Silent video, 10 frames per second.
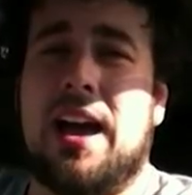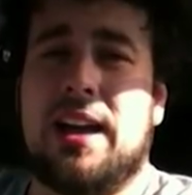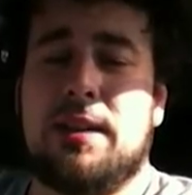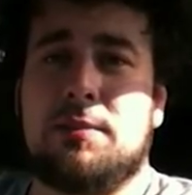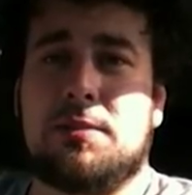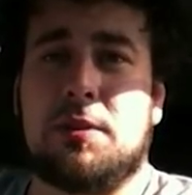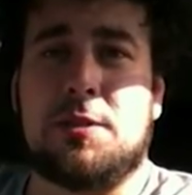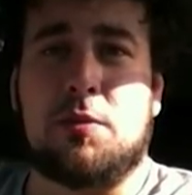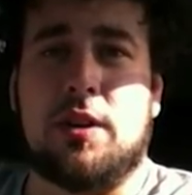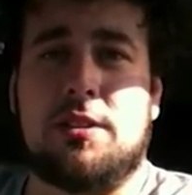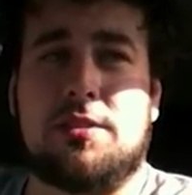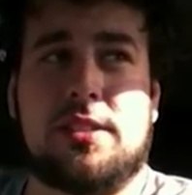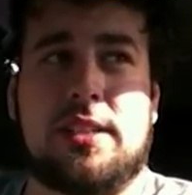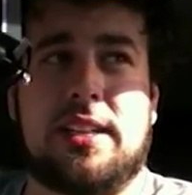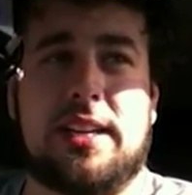I was much more
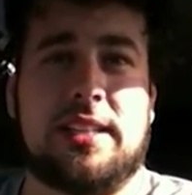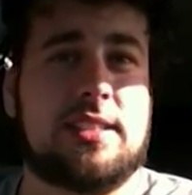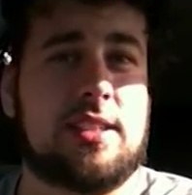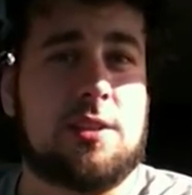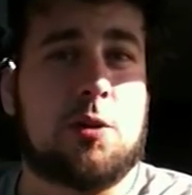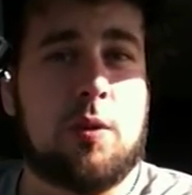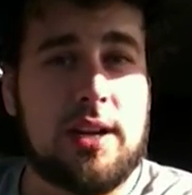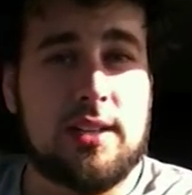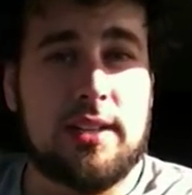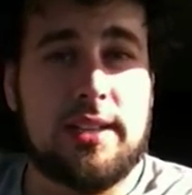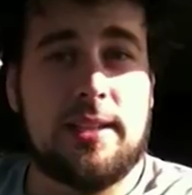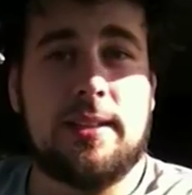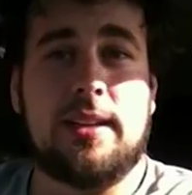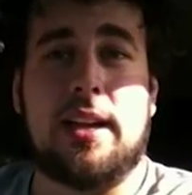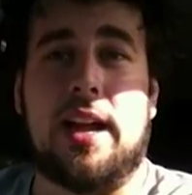interested in getting this done
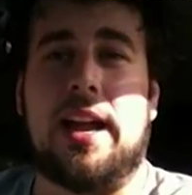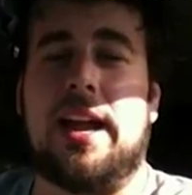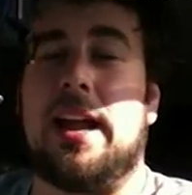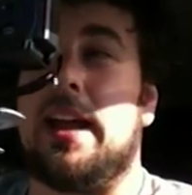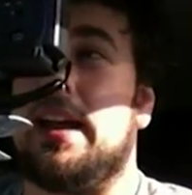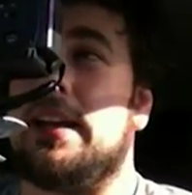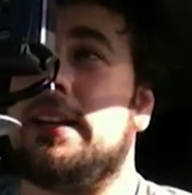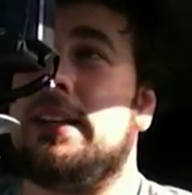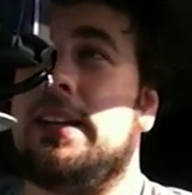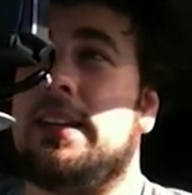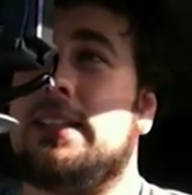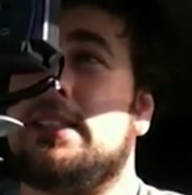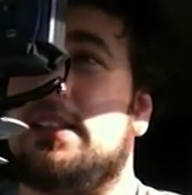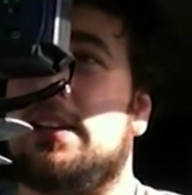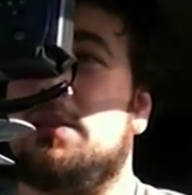quickly and getting
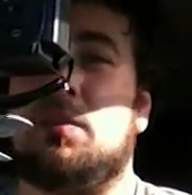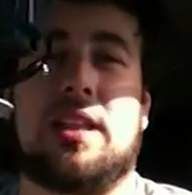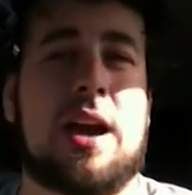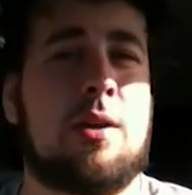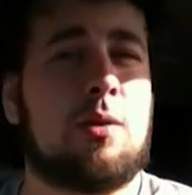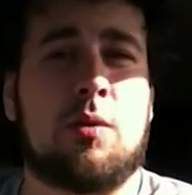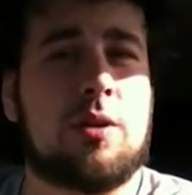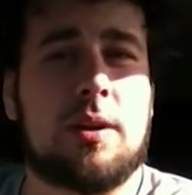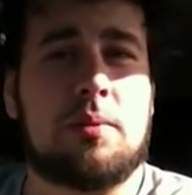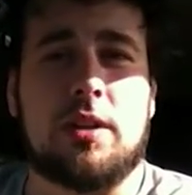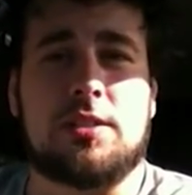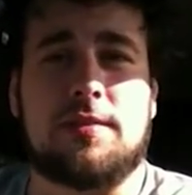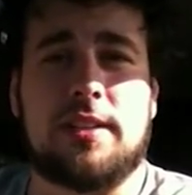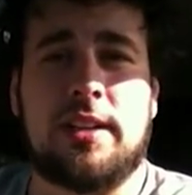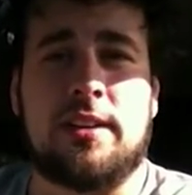this done without ordering parts
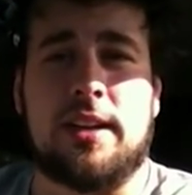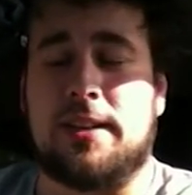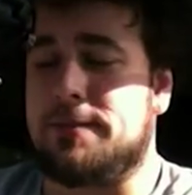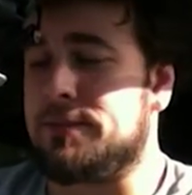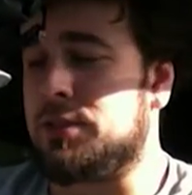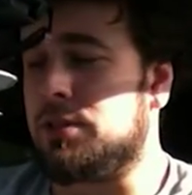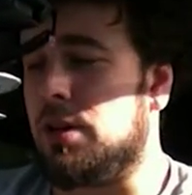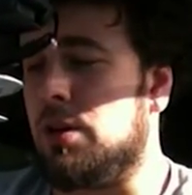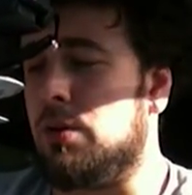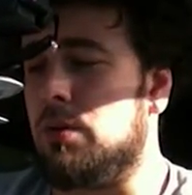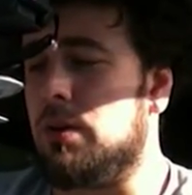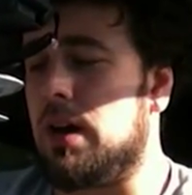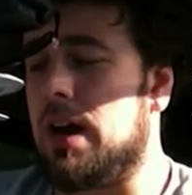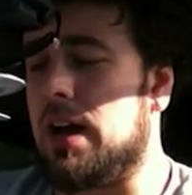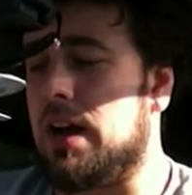off the internet. So
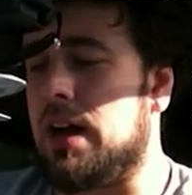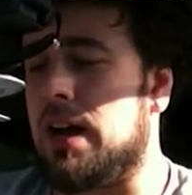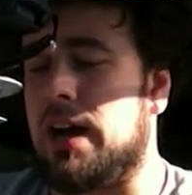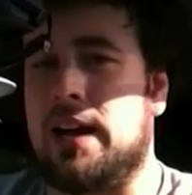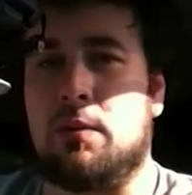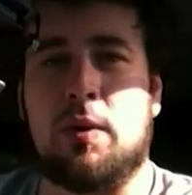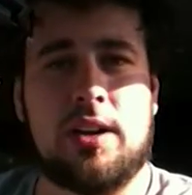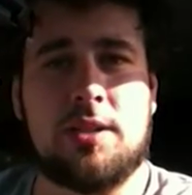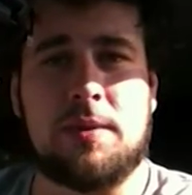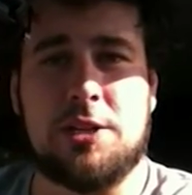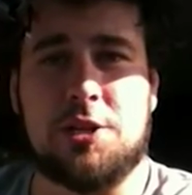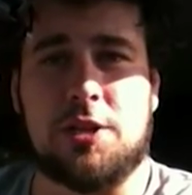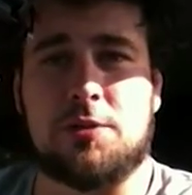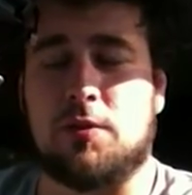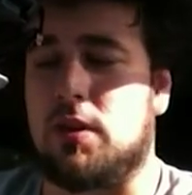I went into my
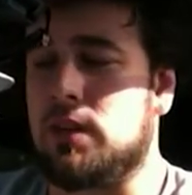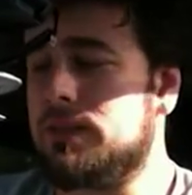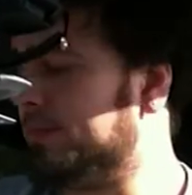junk drawer.